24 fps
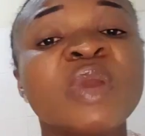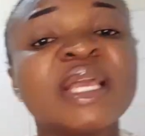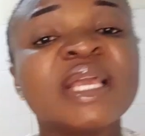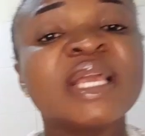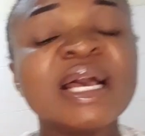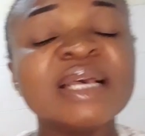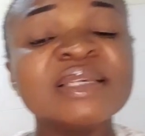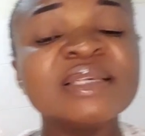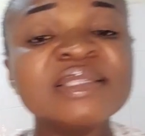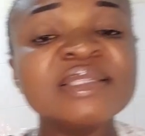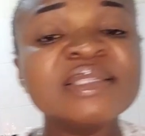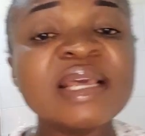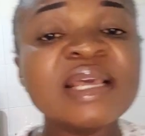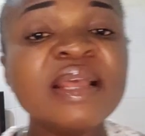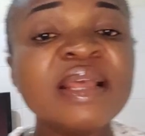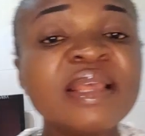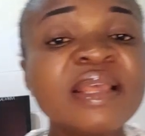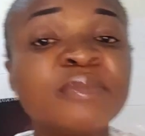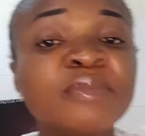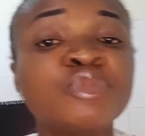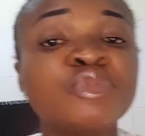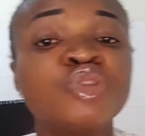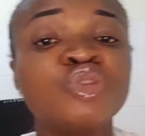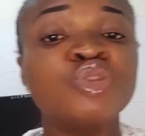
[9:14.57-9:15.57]
counsel
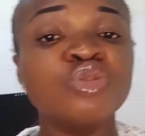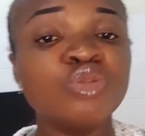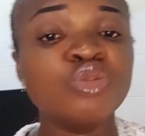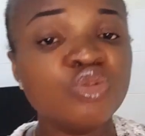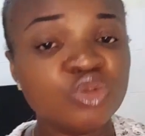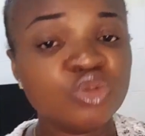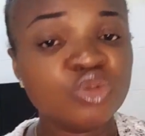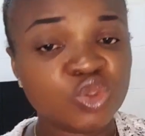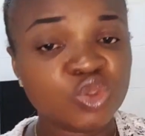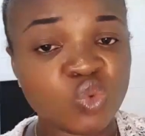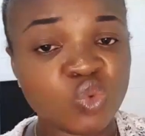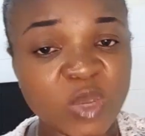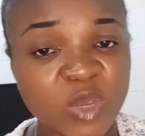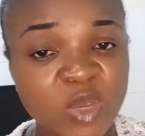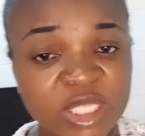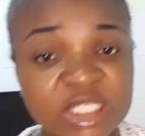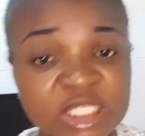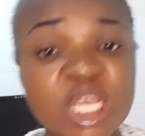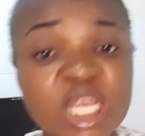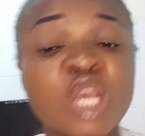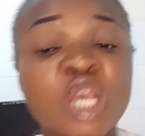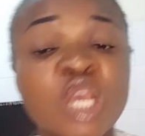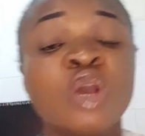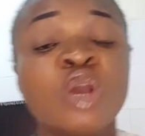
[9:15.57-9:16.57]
him to lose weight
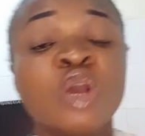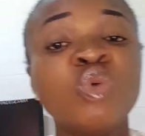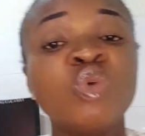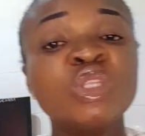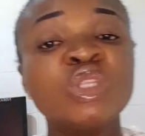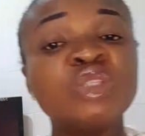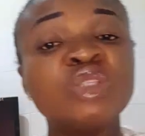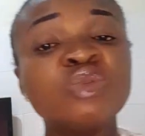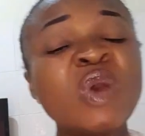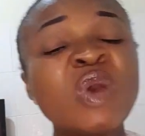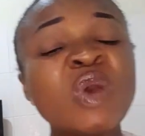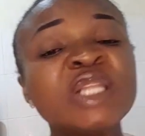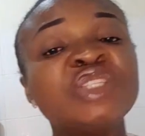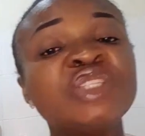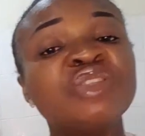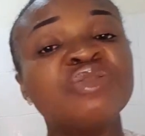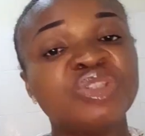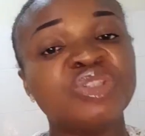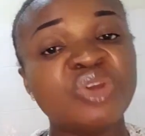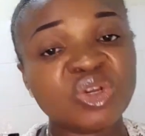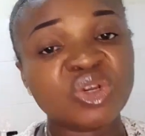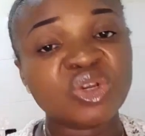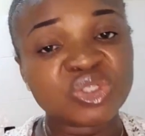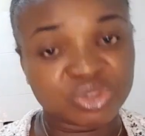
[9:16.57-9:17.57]
with weight
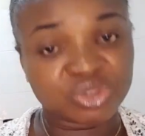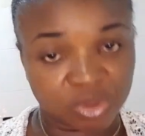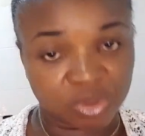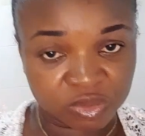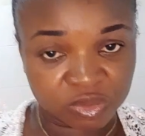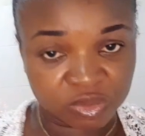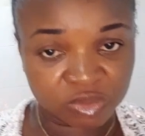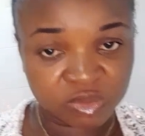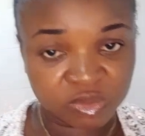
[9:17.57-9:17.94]
reduction,